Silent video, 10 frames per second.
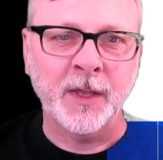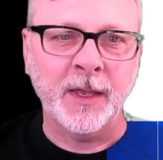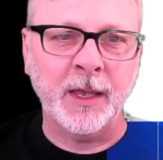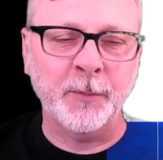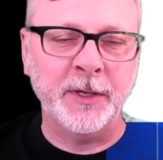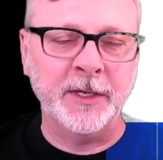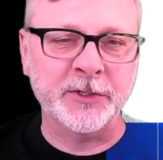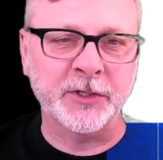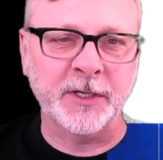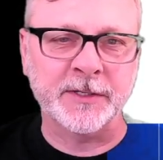and we
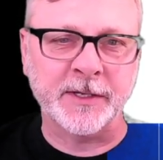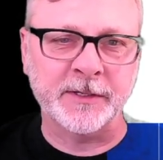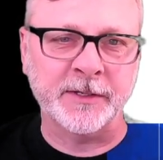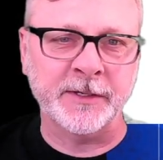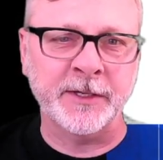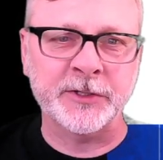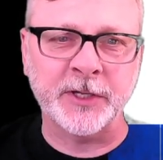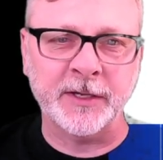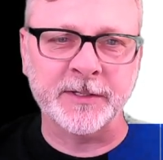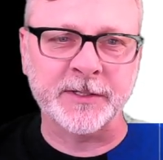
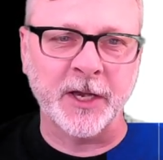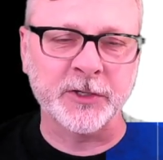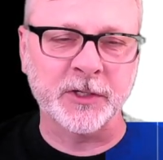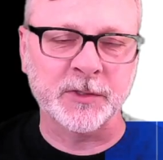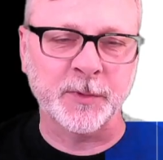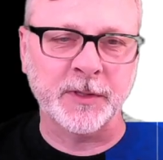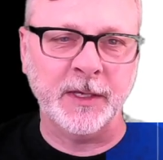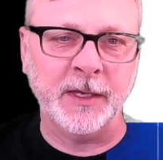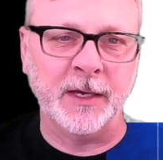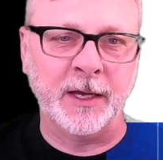initiated discussions with
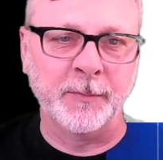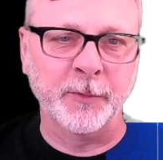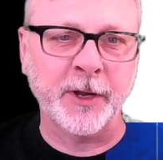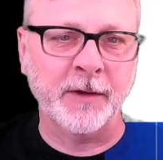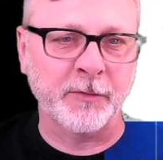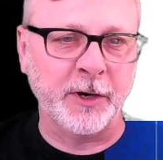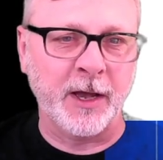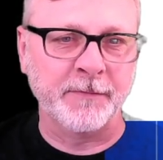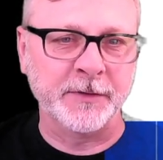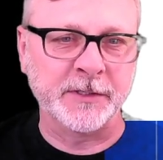the recovery
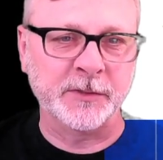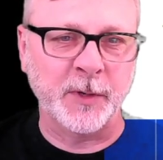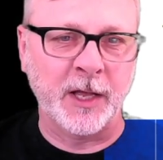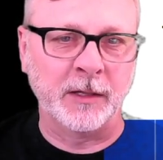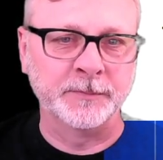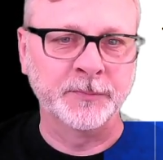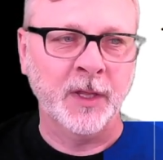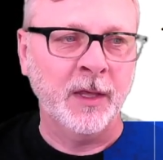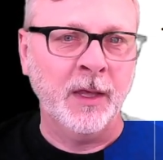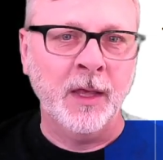office as well.
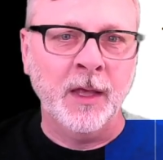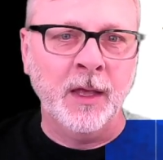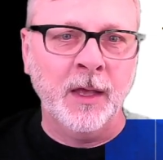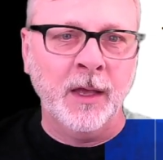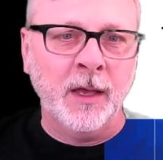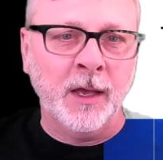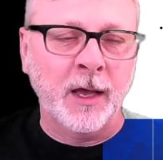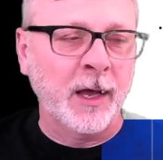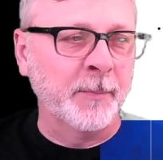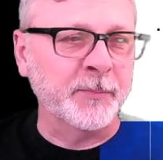
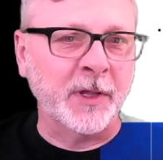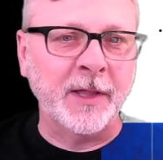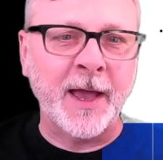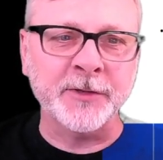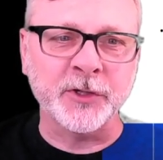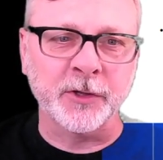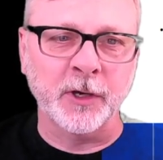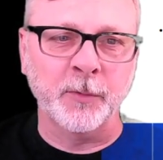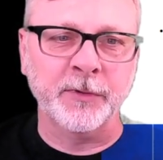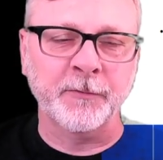Last year,
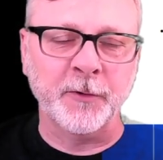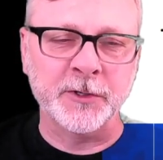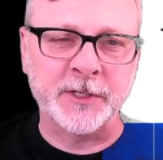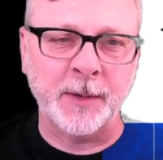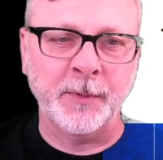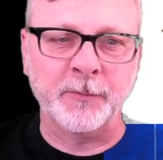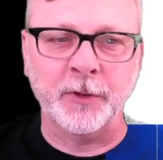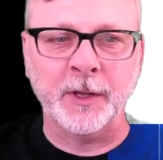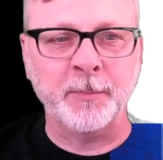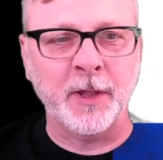though, was the first time we've
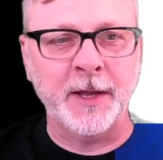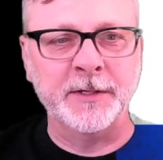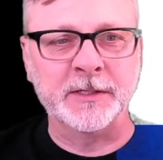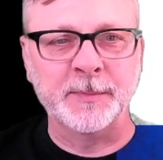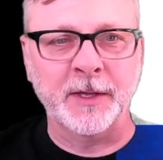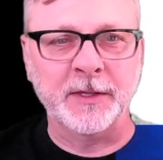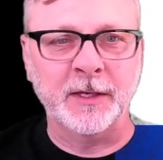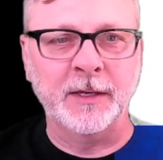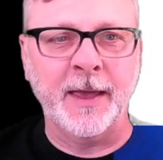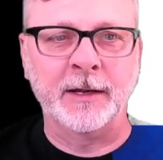really applied this
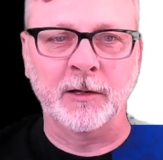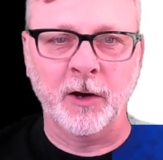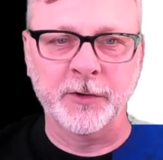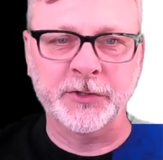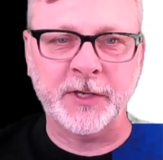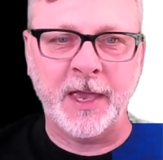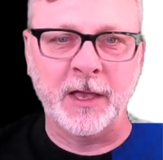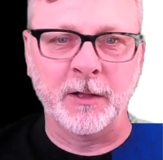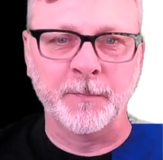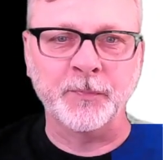method at a large
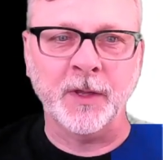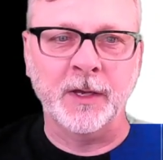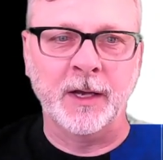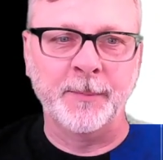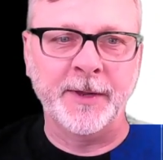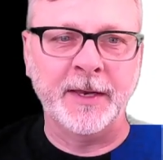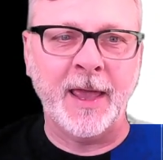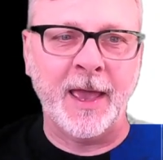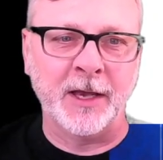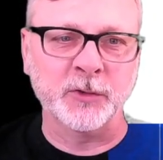scale in an
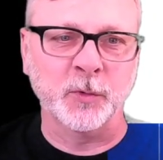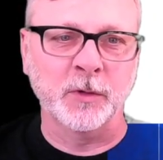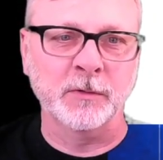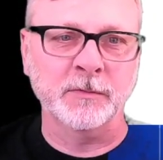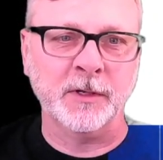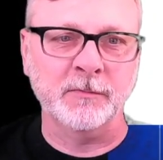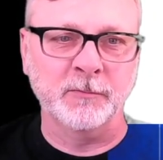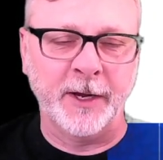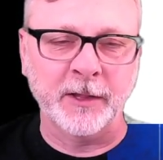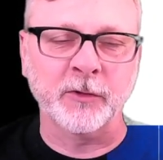actual
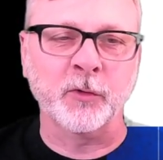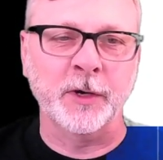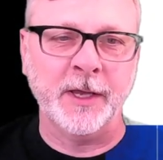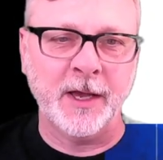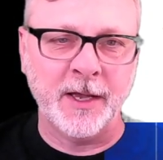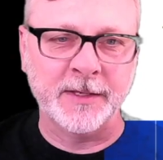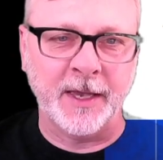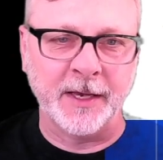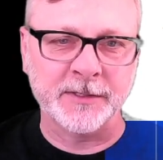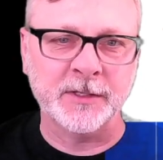regulatory
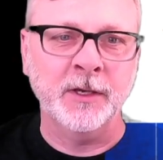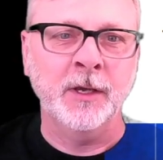context.